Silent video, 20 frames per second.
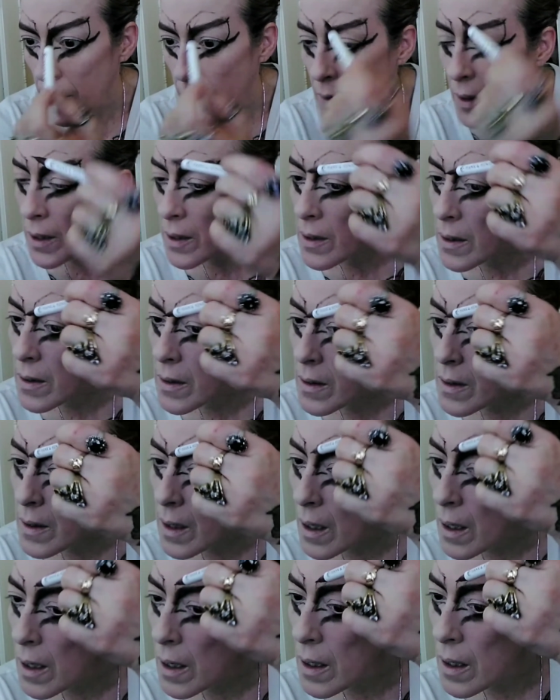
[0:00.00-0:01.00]
This is
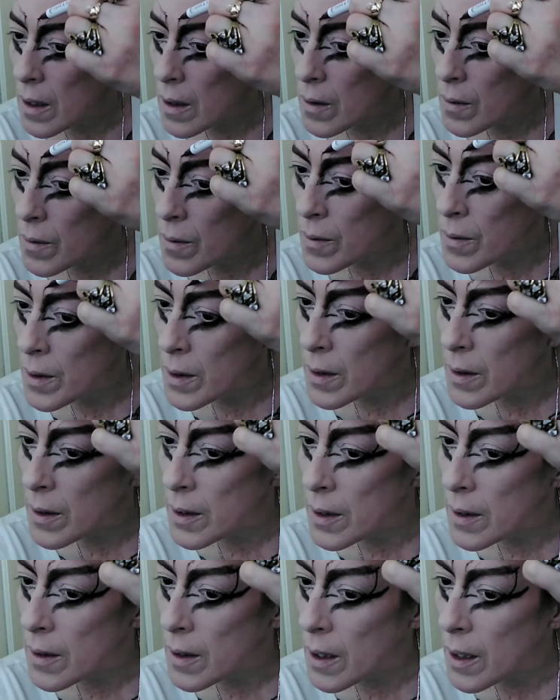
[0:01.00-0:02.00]
not
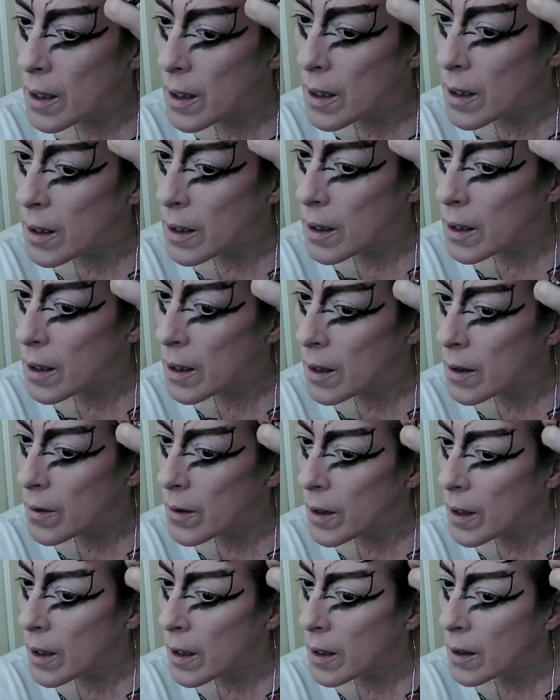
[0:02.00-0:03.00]
really the Hank and
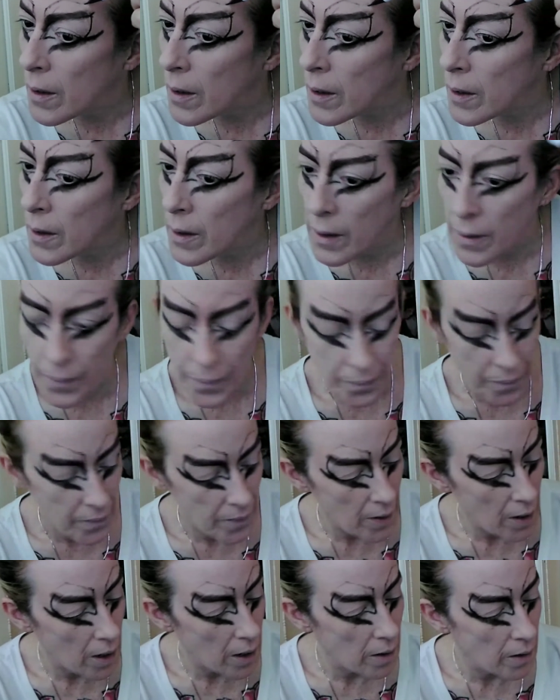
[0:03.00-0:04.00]
Henry eyeliner.
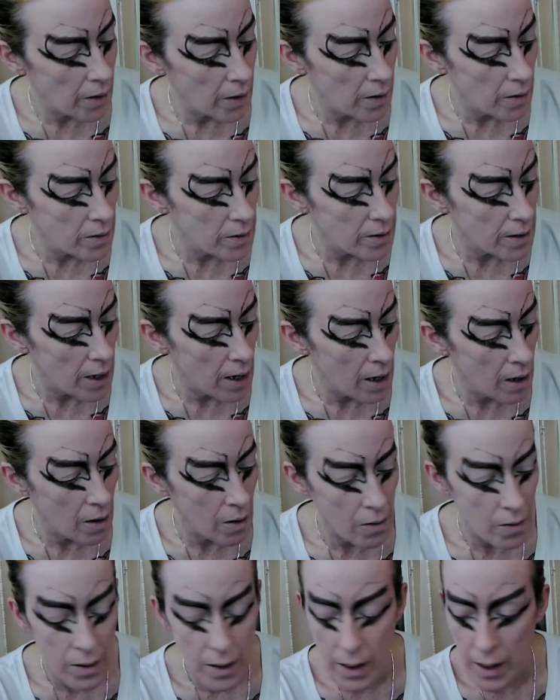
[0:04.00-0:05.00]
Eyeliner's
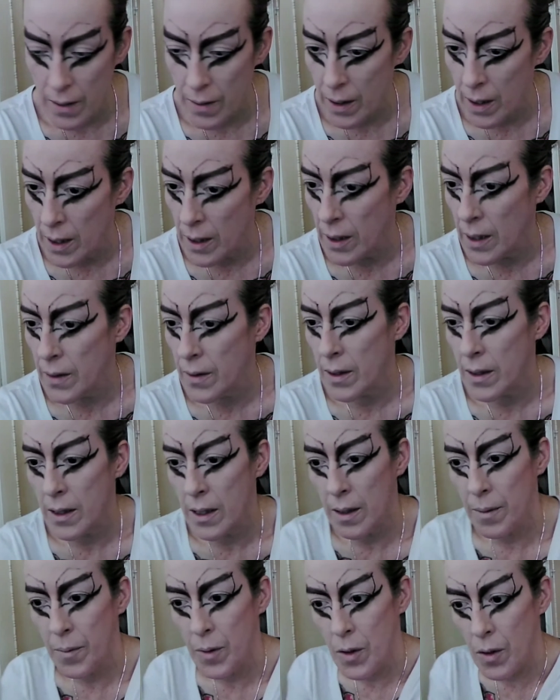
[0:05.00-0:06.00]
out, and then I let the
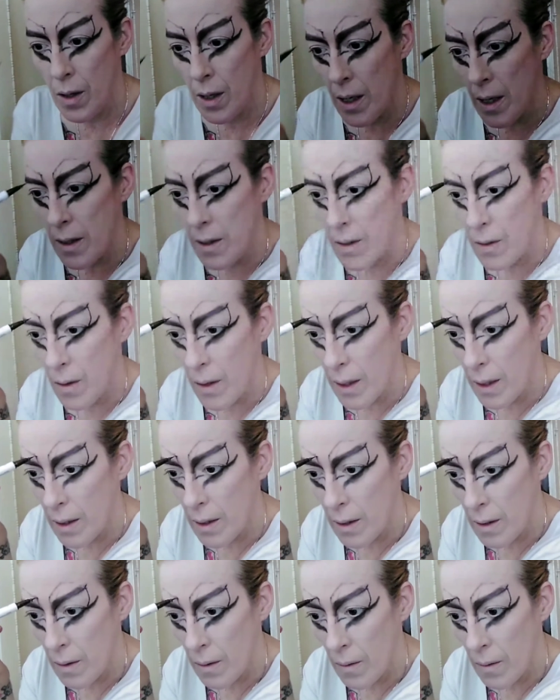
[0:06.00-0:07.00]
tip dry so I
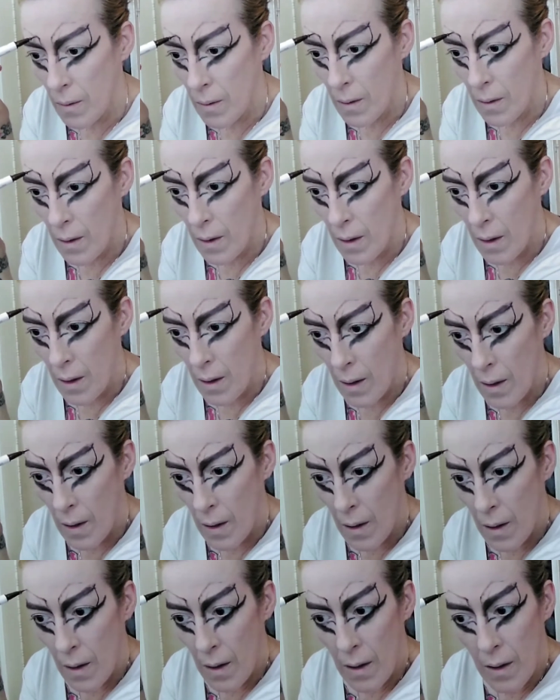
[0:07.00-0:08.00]
can do
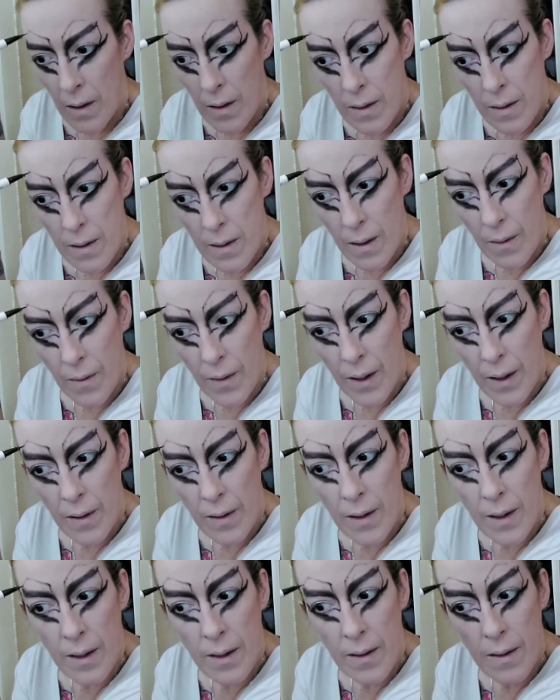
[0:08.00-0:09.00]
stuff like
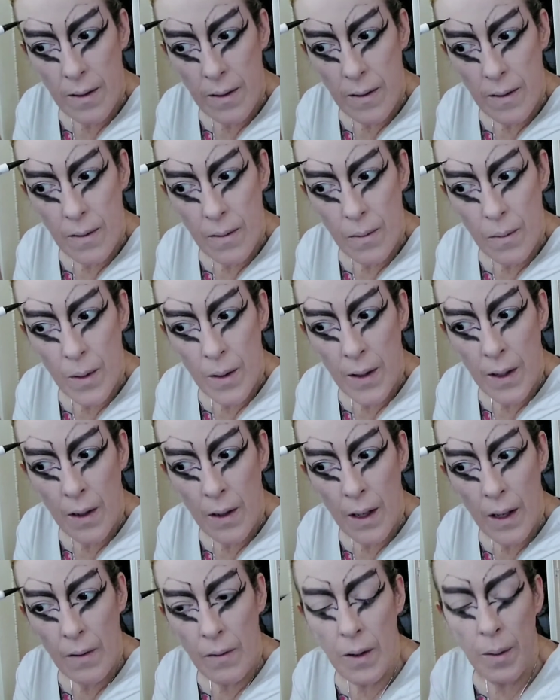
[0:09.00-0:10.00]
this without
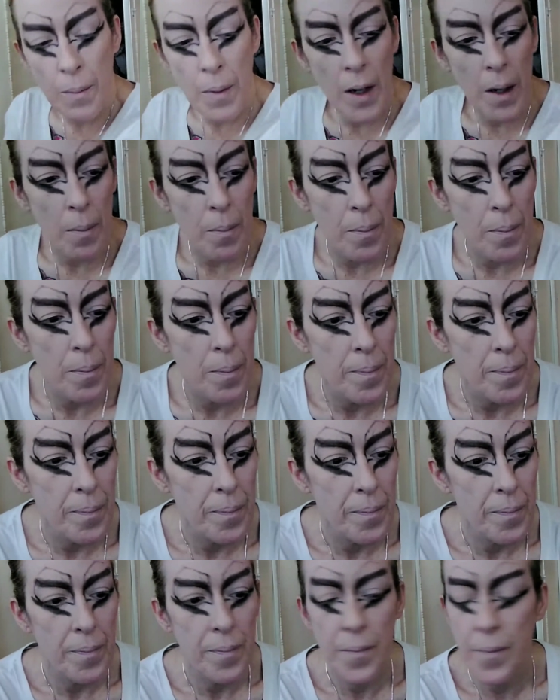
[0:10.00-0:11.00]
uh, having to buy
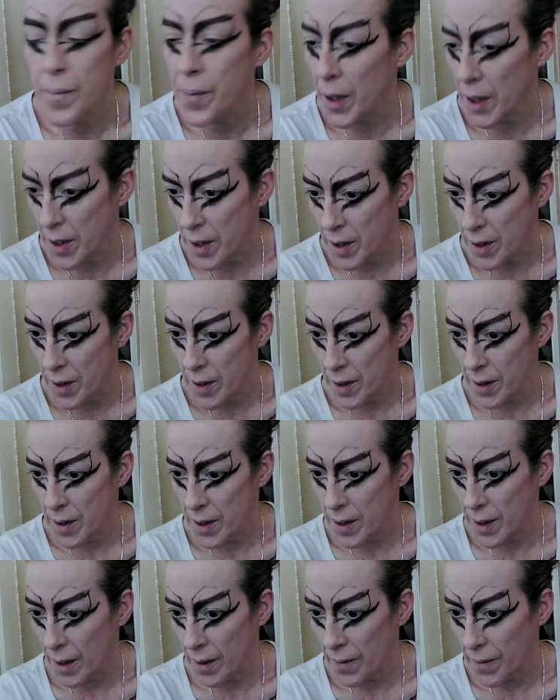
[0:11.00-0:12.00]
brushes and
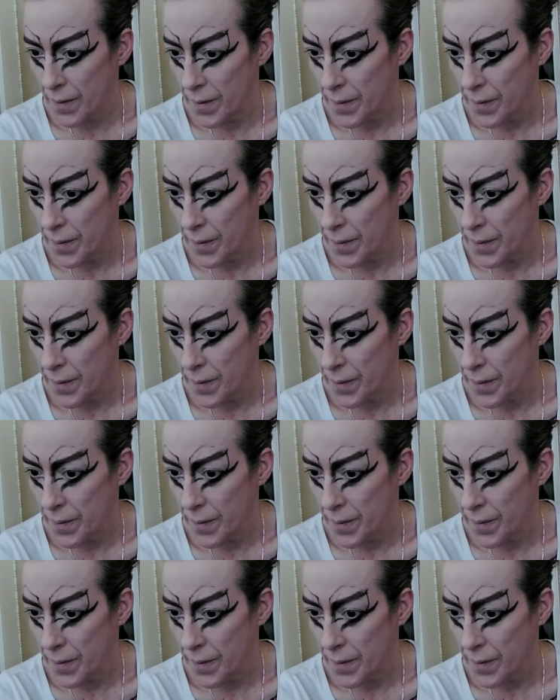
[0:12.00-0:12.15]
stuff.